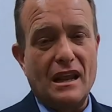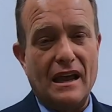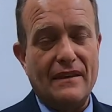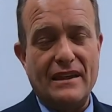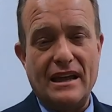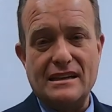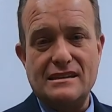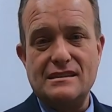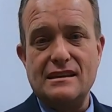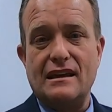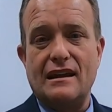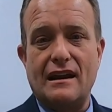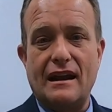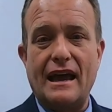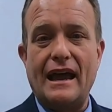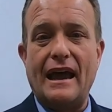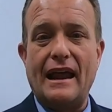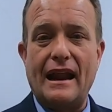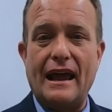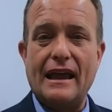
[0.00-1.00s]
And that's it. And
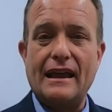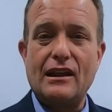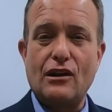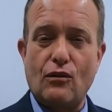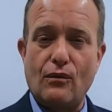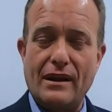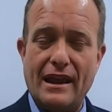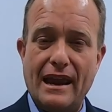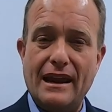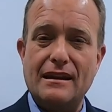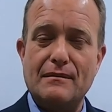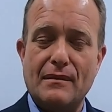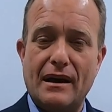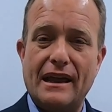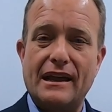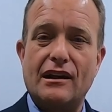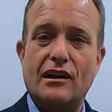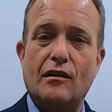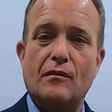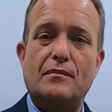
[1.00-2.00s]
I created
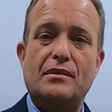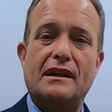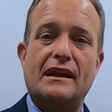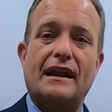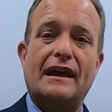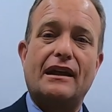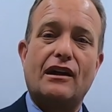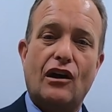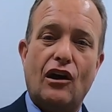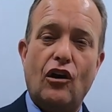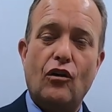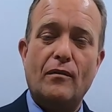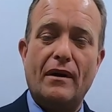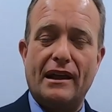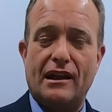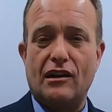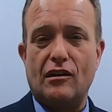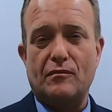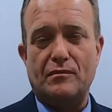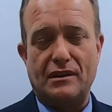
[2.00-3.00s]
my company, and I call my
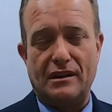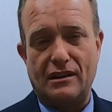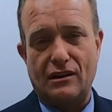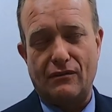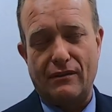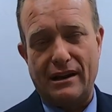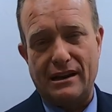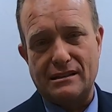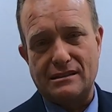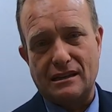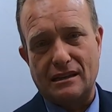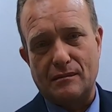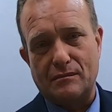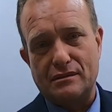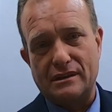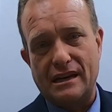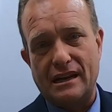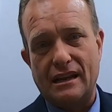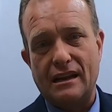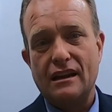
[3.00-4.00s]
company the greatest on the
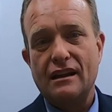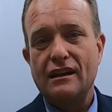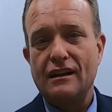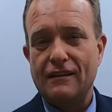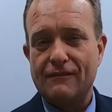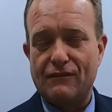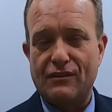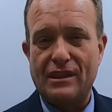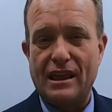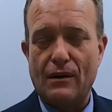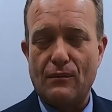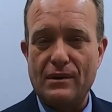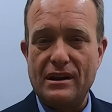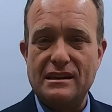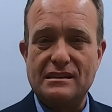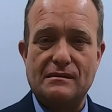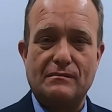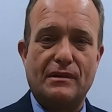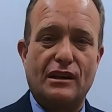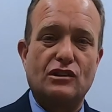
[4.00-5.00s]
planet for that
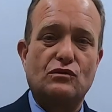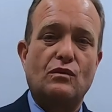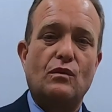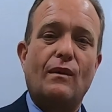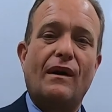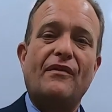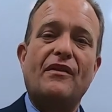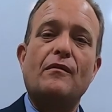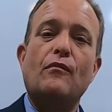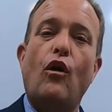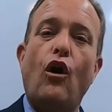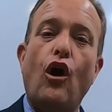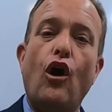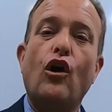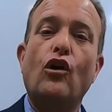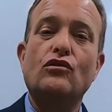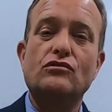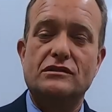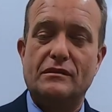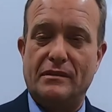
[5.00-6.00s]
reason, because we want them
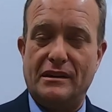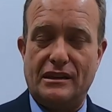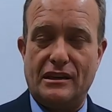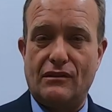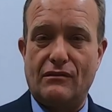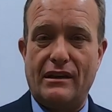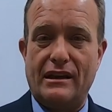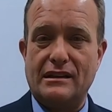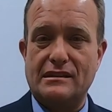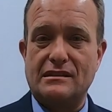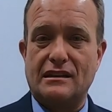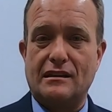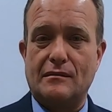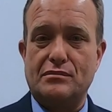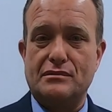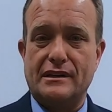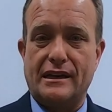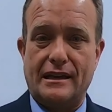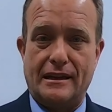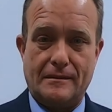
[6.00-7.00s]
all to be the greatest on the
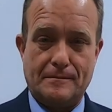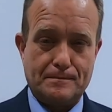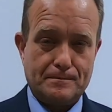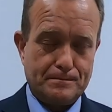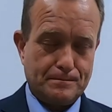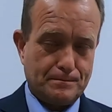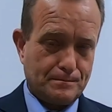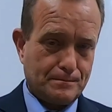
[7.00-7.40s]
planet.